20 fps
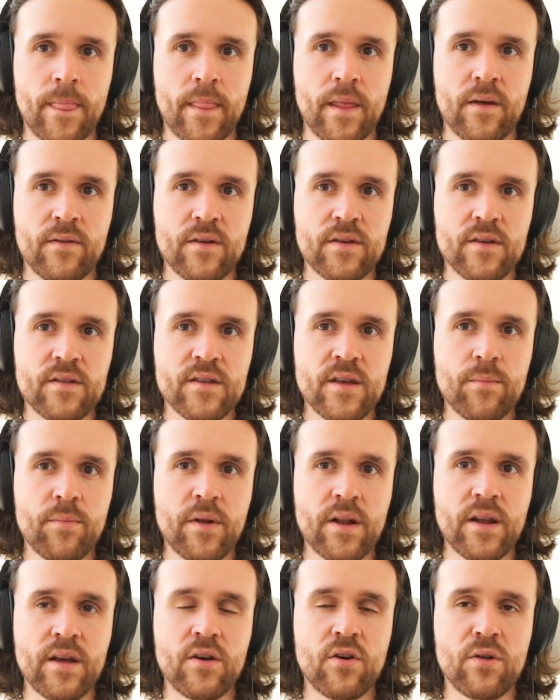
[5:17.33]
And this is
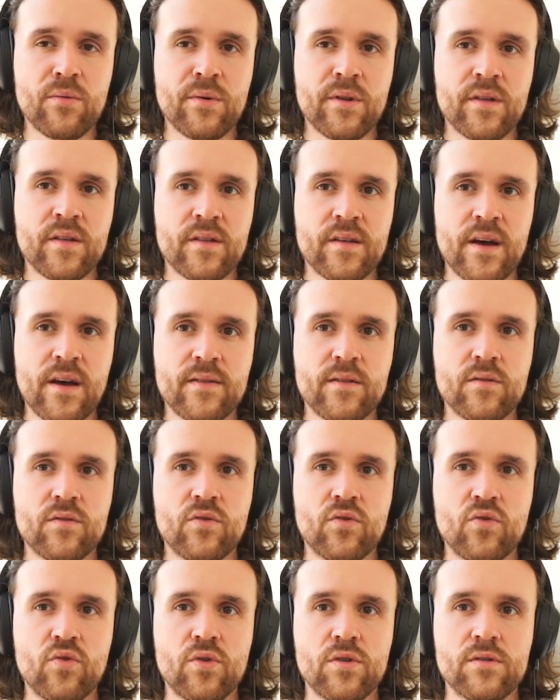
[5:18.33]
typically already set
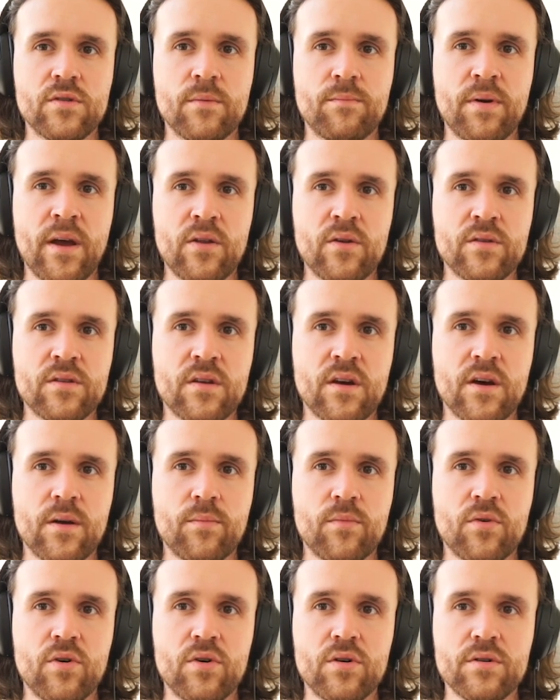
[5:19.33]
to the payload type
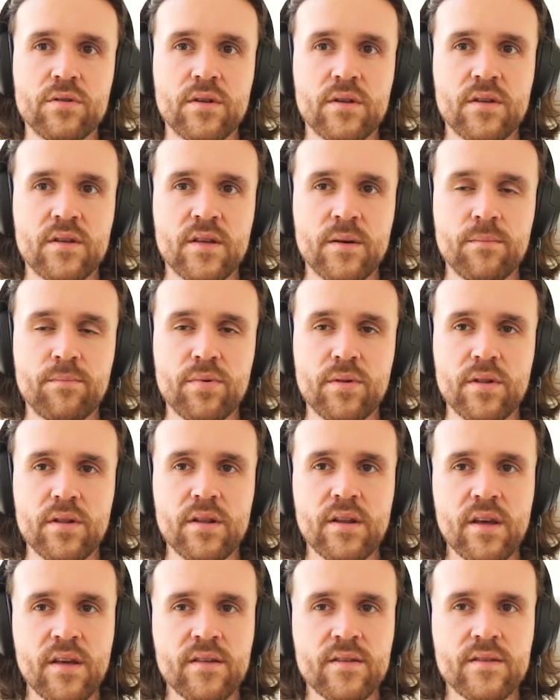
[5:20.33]
called simple
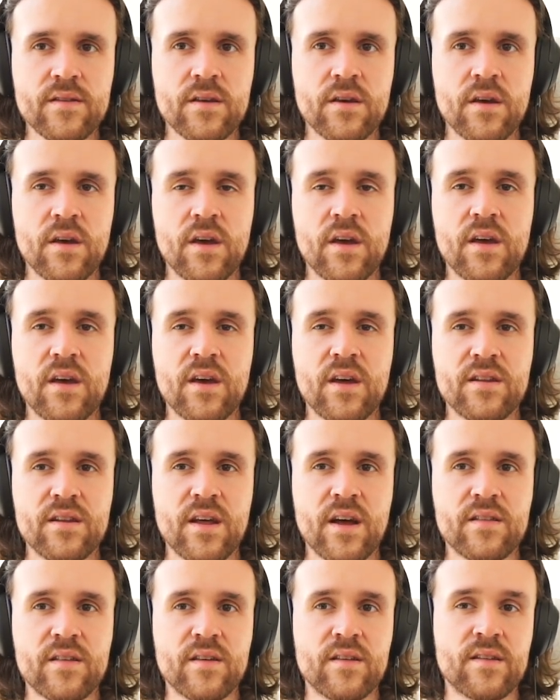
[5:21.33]
list. And
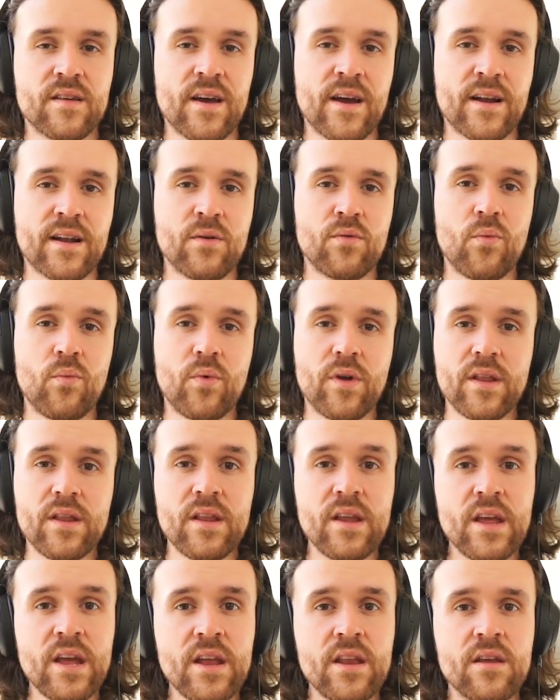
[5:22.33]
that's exactly what we
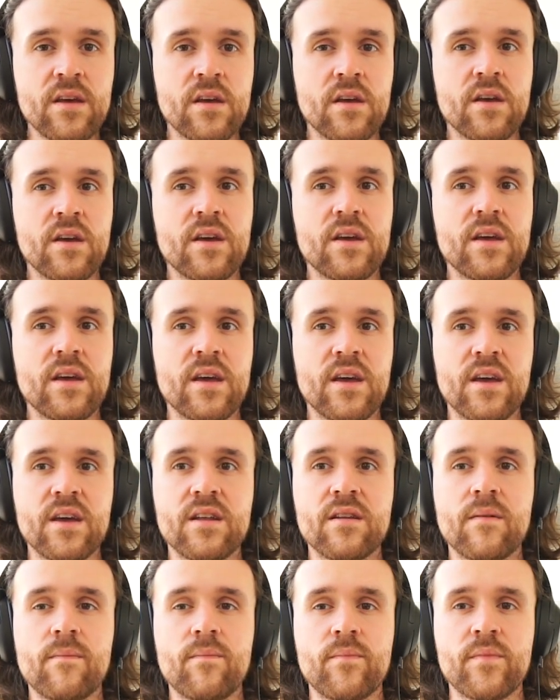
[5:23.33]
need
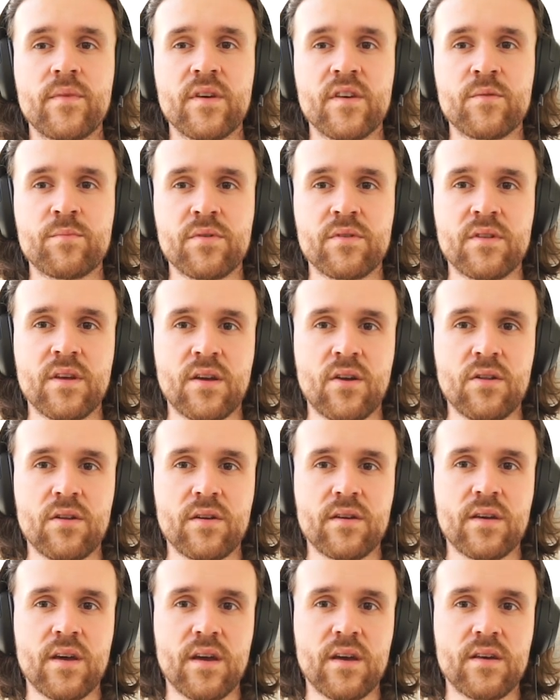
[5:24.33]
in this particular
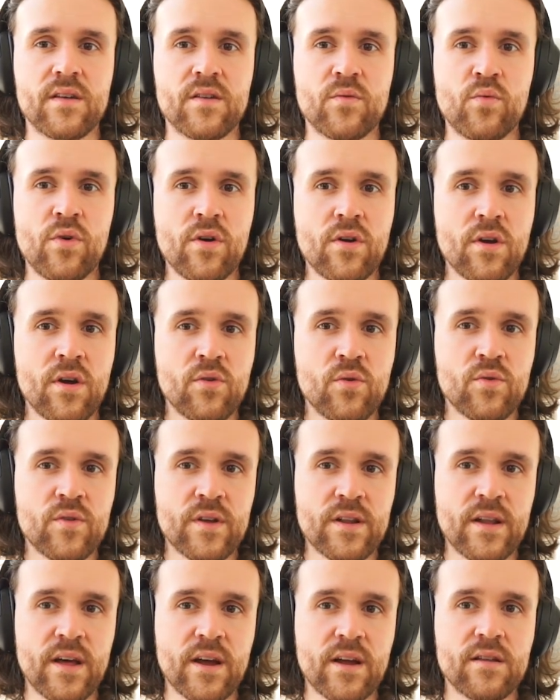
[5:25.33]
case. We're going to
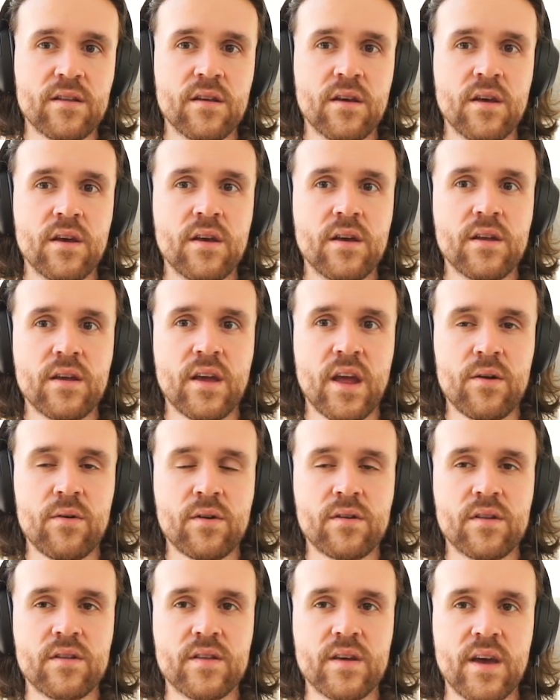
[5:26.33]
select
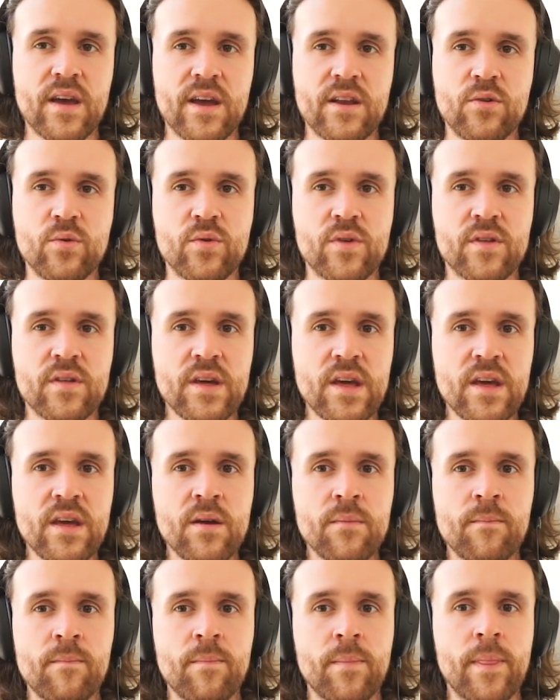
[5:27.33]
characters A to Z
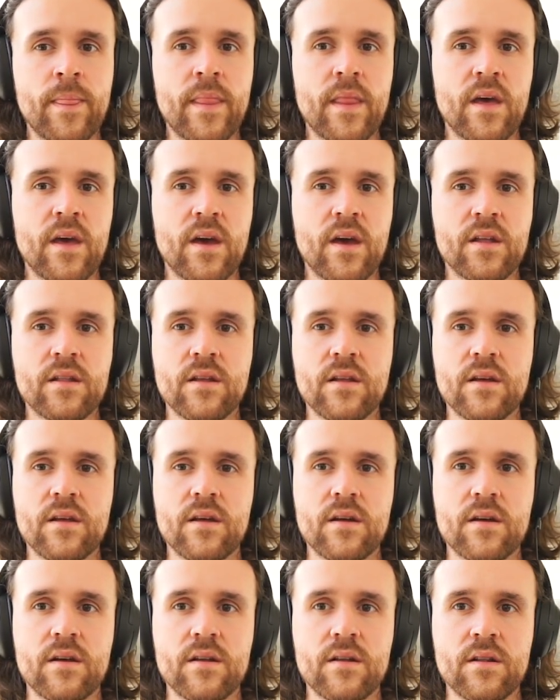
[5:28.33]
and
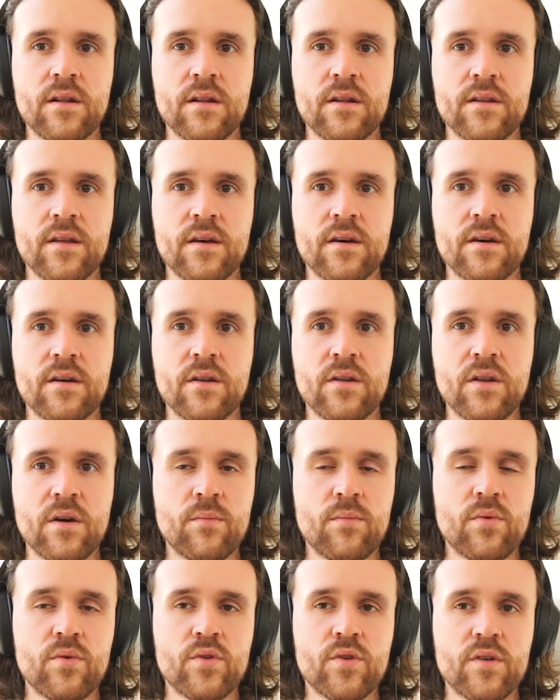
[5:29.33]
the
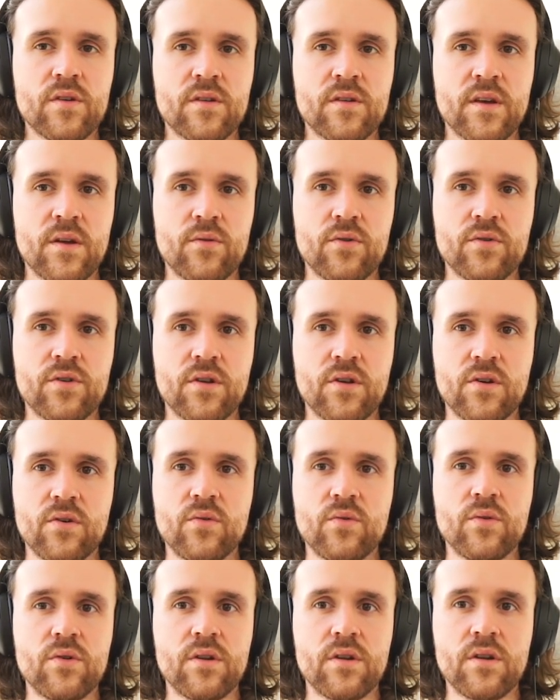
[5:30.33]
numbers 0
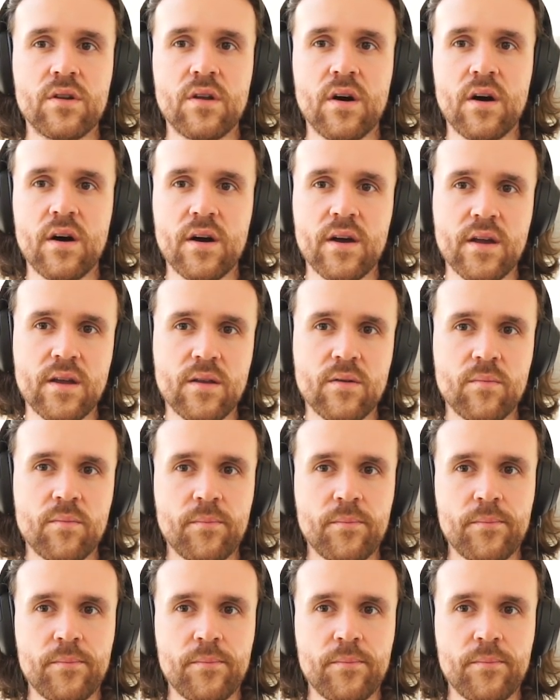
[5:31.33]
to 9.